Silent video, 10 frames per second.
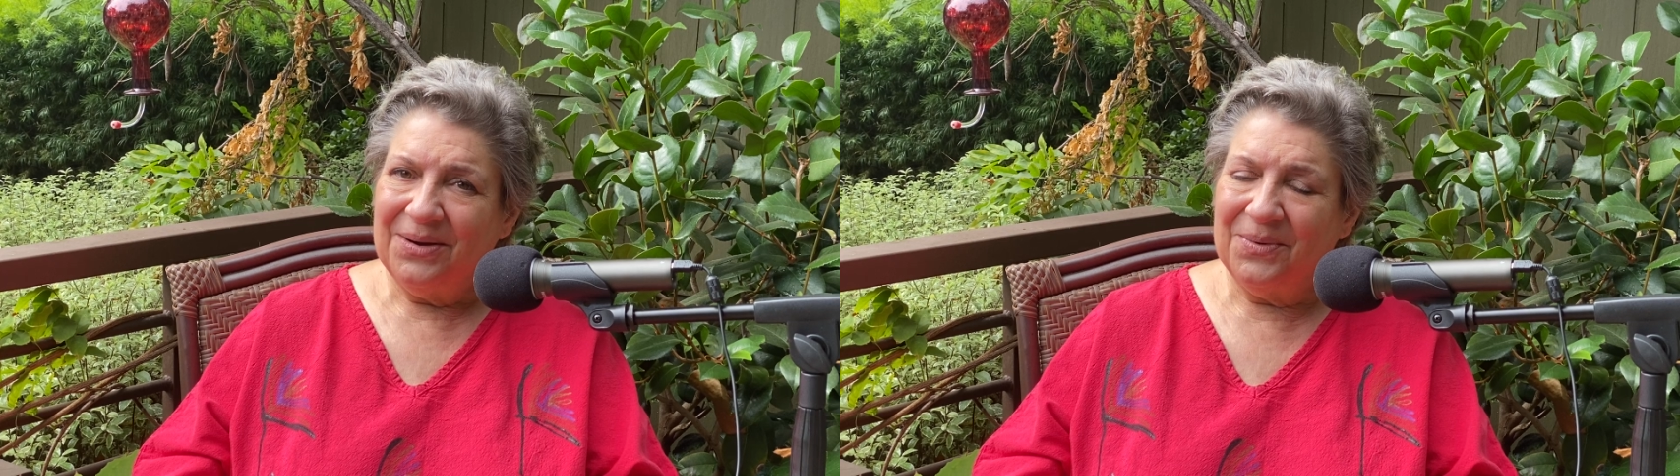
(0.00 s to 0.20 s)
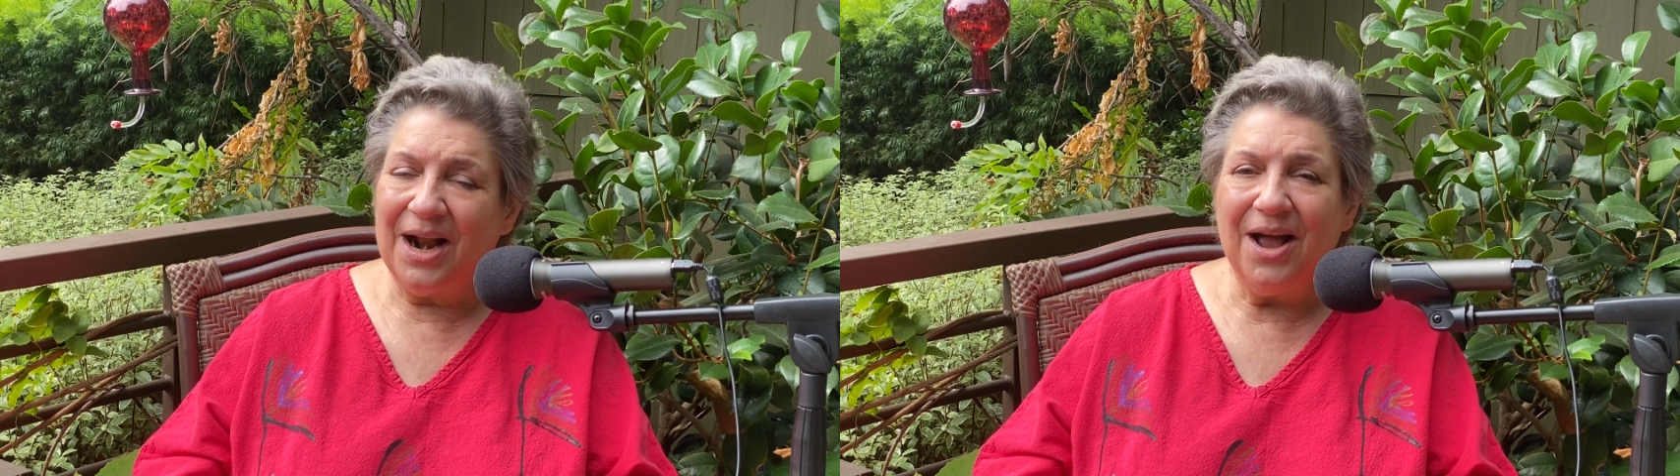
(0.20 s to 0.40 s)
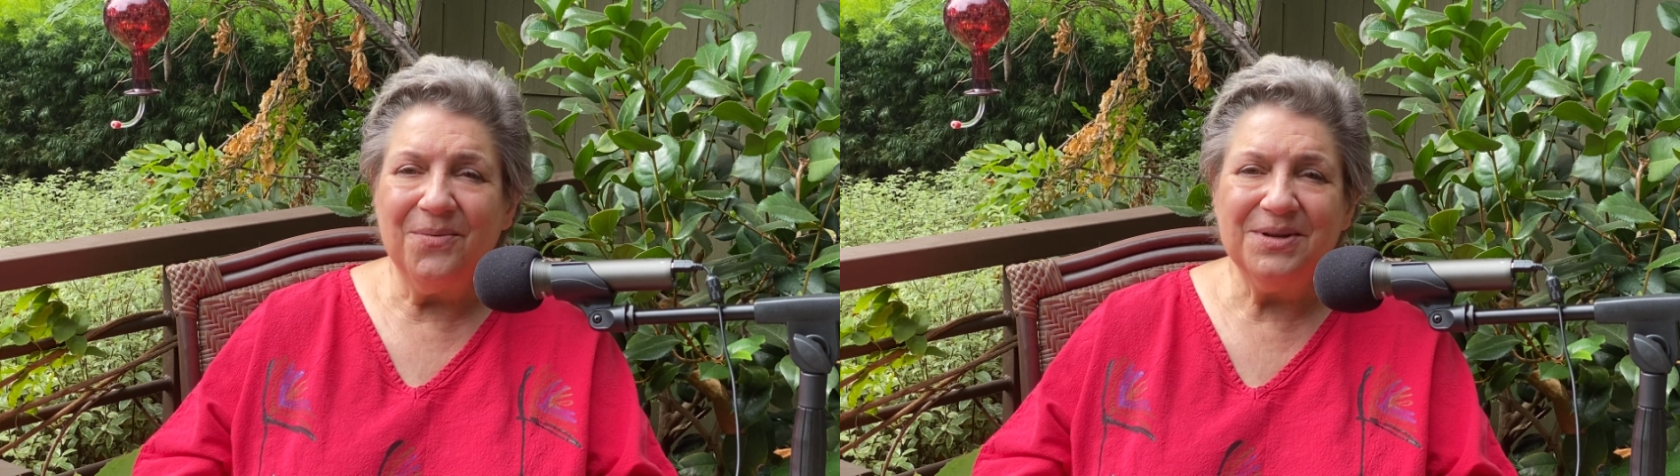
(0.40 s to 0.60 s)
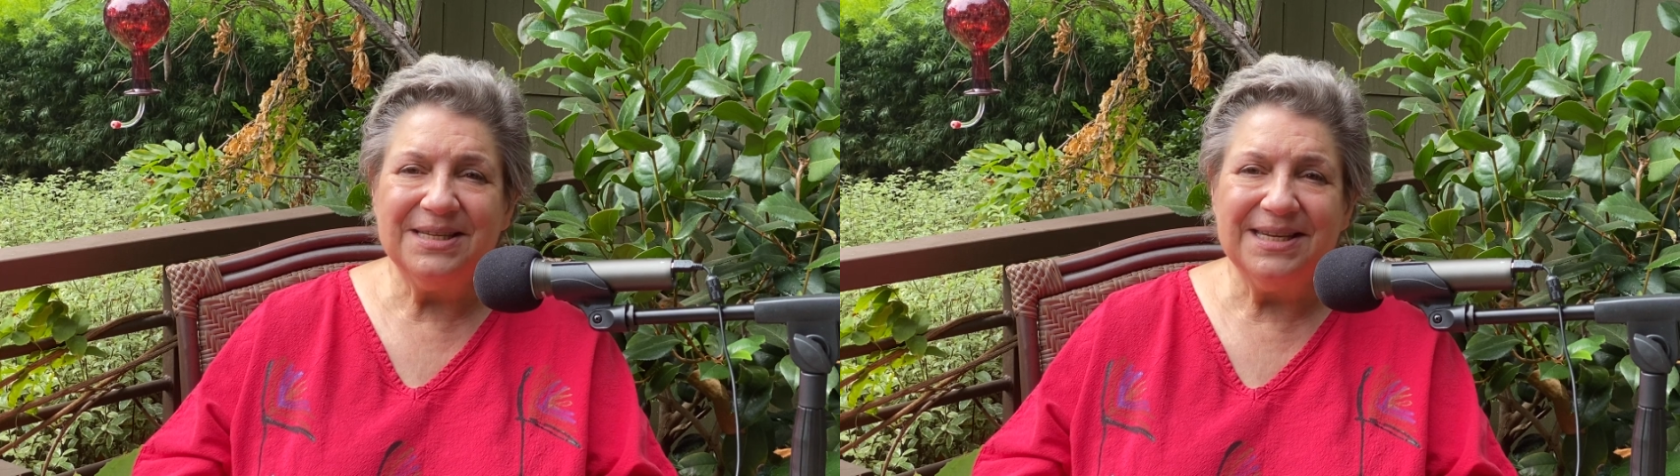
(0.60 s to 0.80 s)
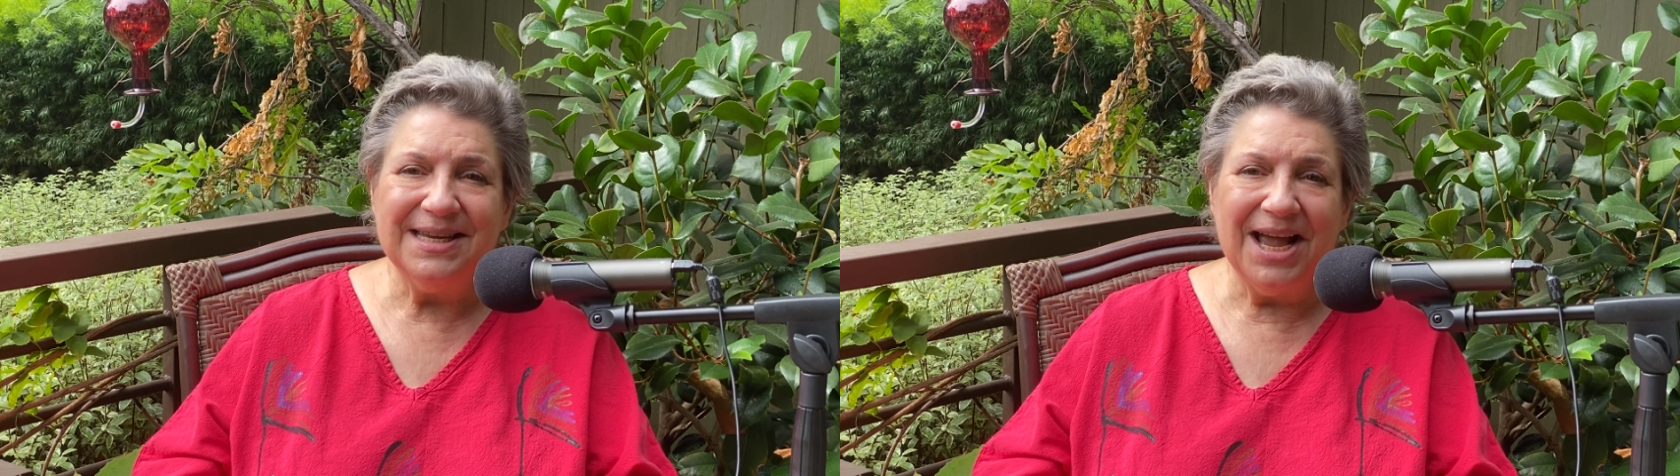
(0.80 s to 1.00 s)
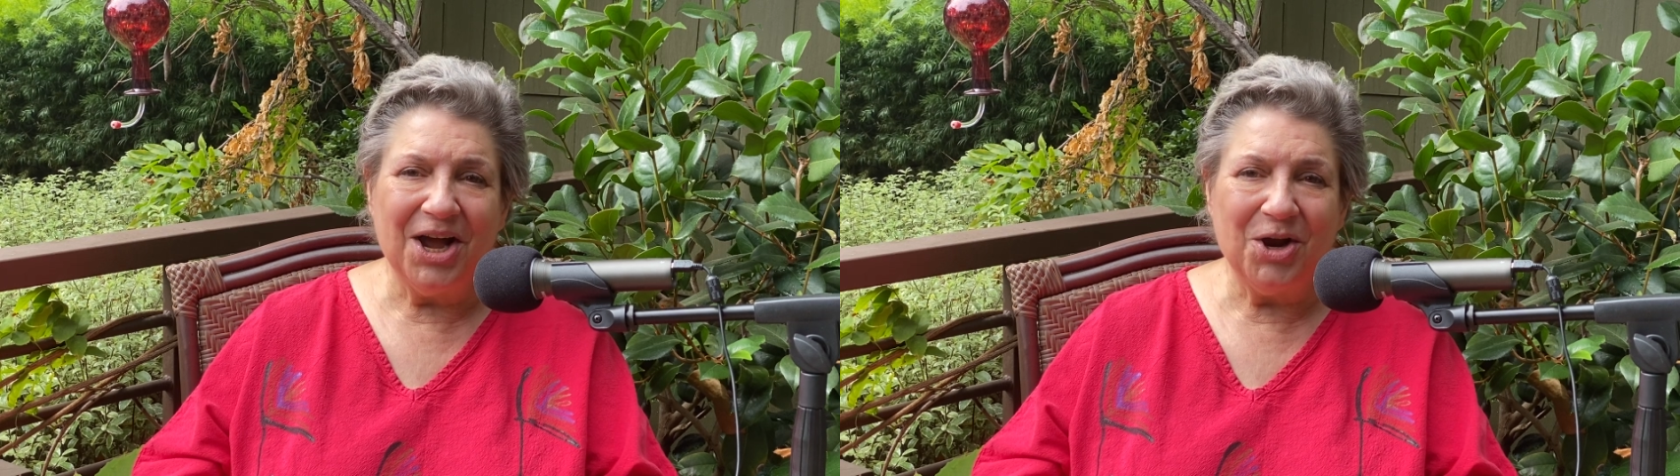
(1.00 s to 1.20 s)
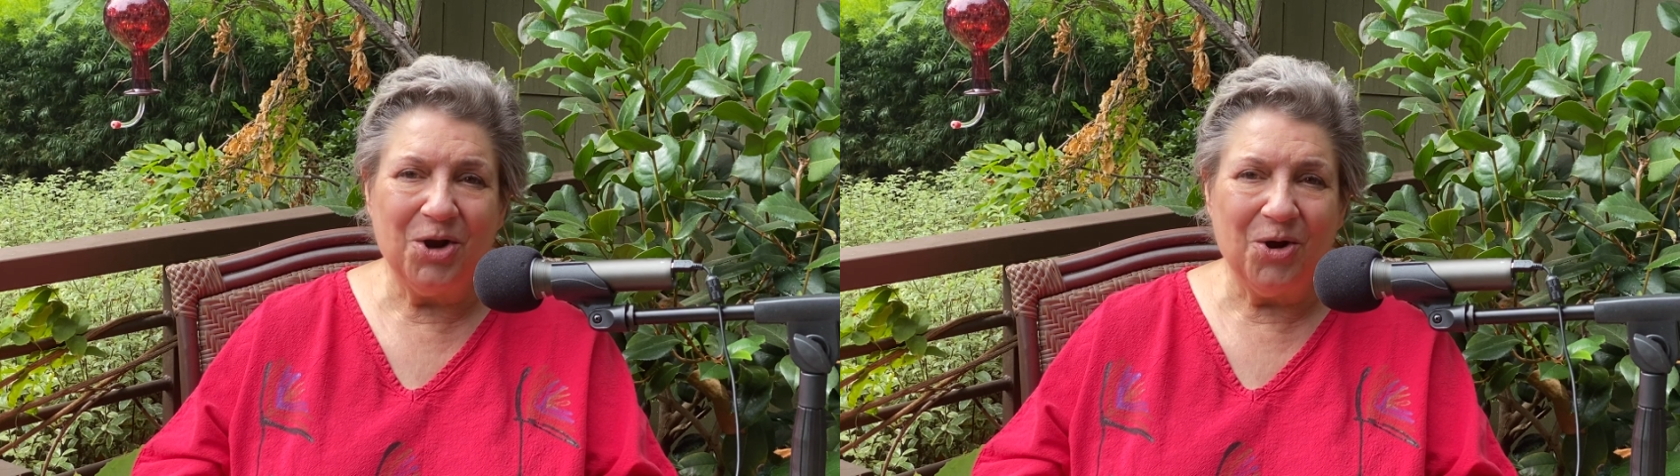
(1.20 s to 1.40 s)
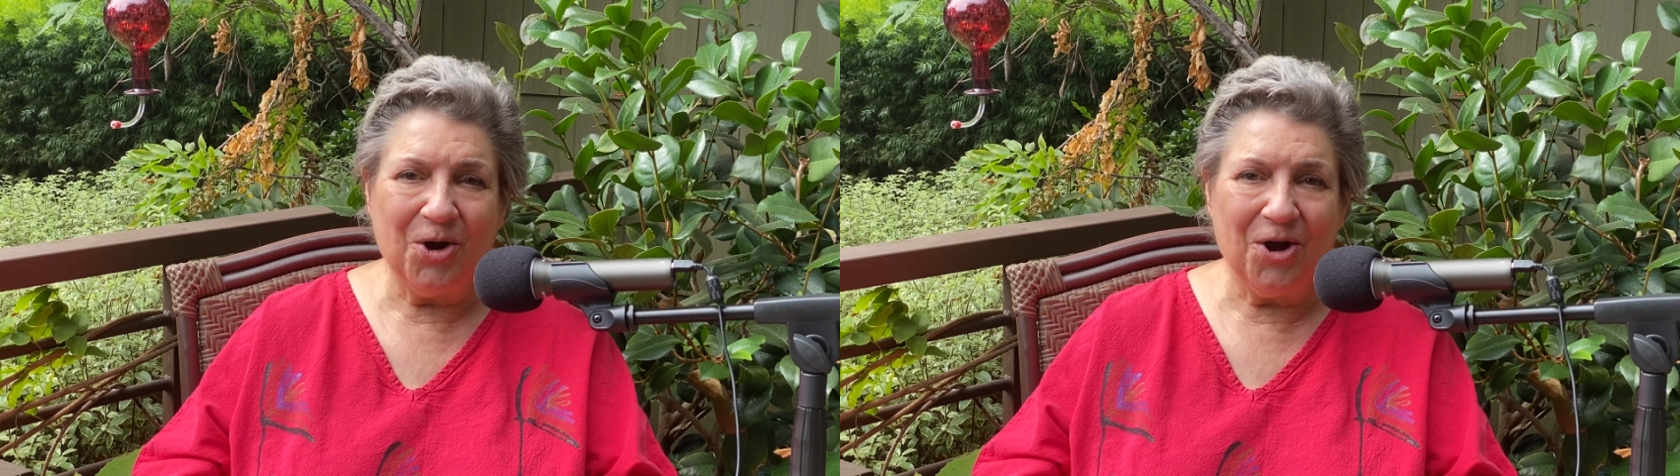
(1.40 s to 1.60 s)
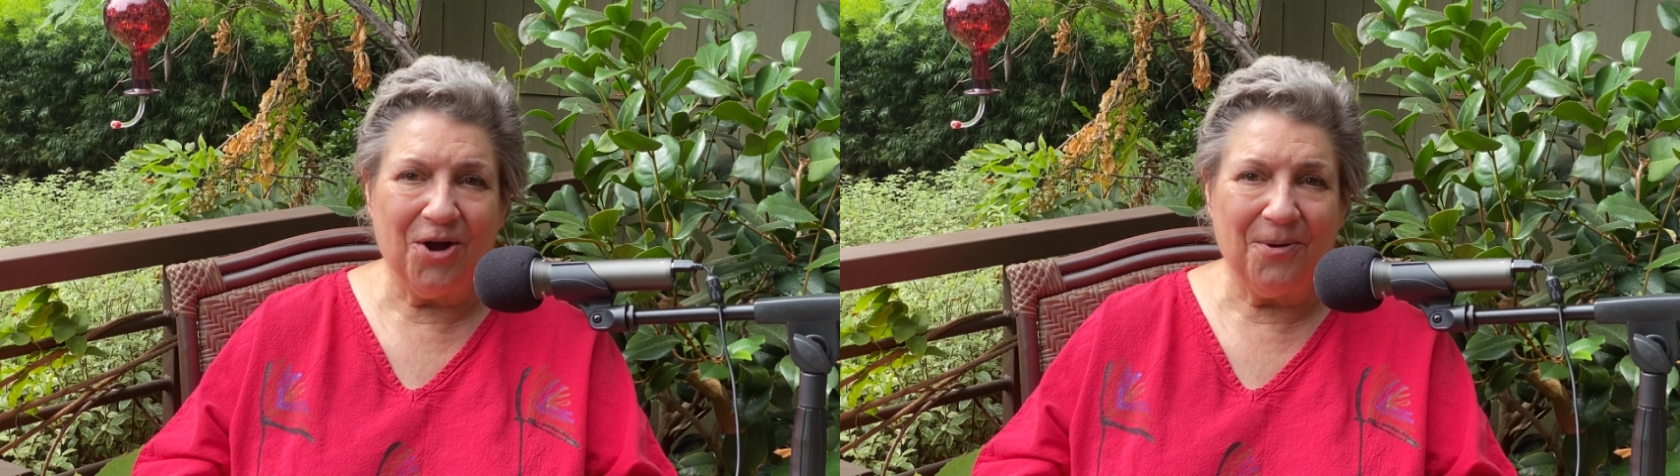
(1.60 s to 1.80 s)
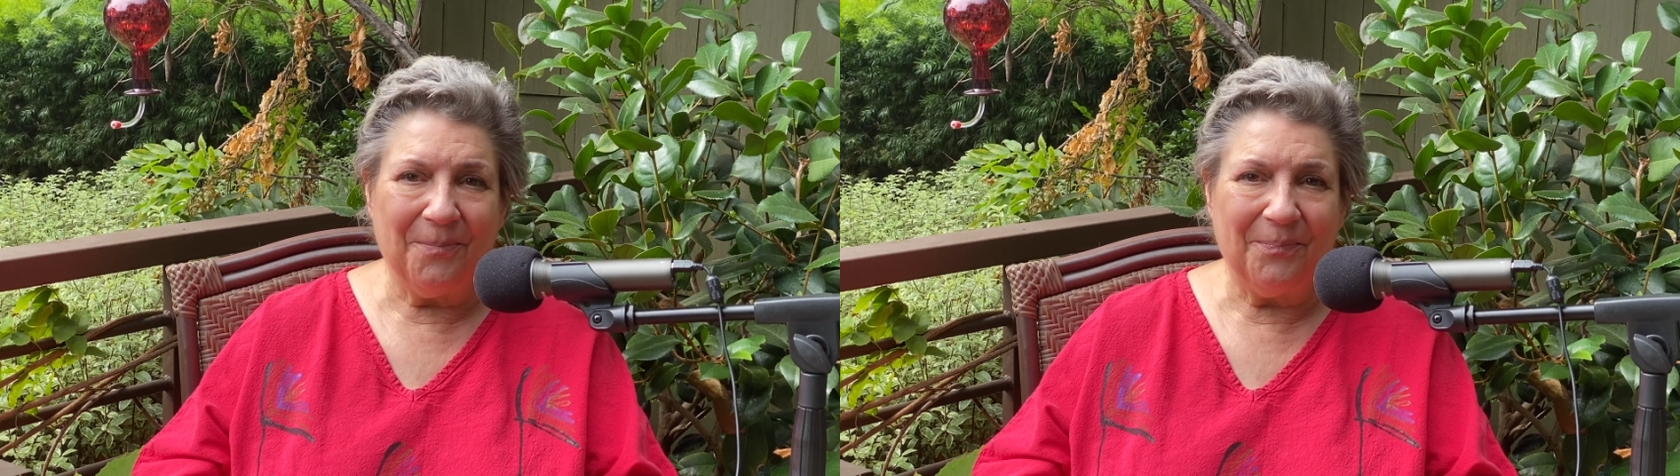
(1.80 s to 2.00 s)
When I was a young
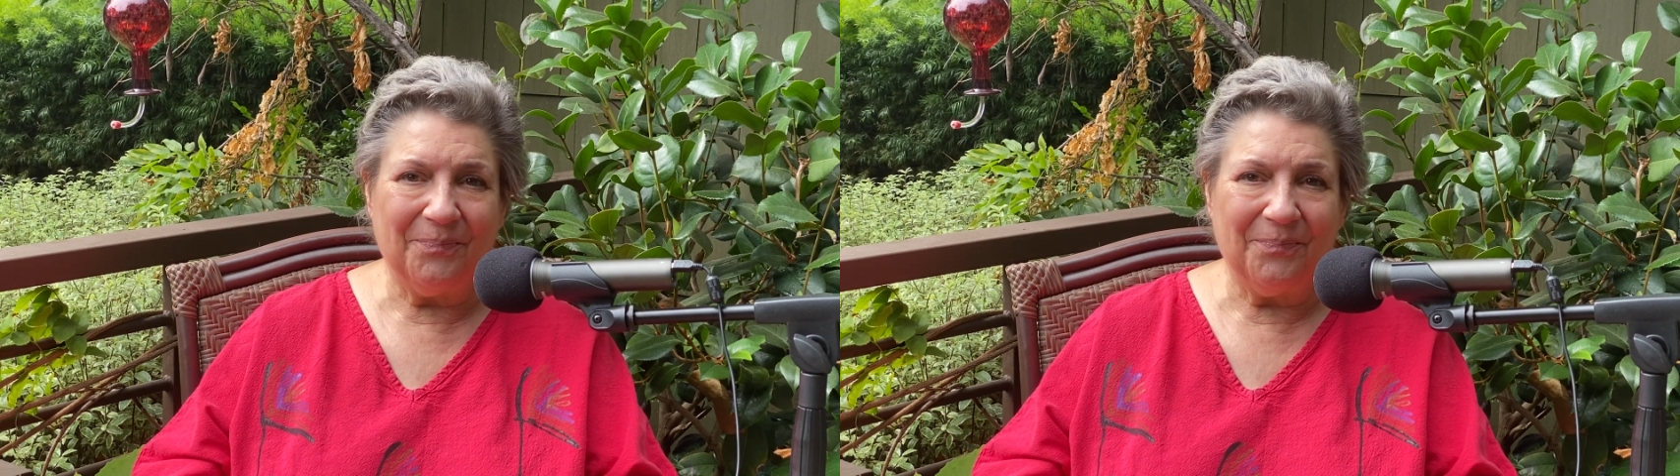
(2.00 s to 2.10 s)
girl,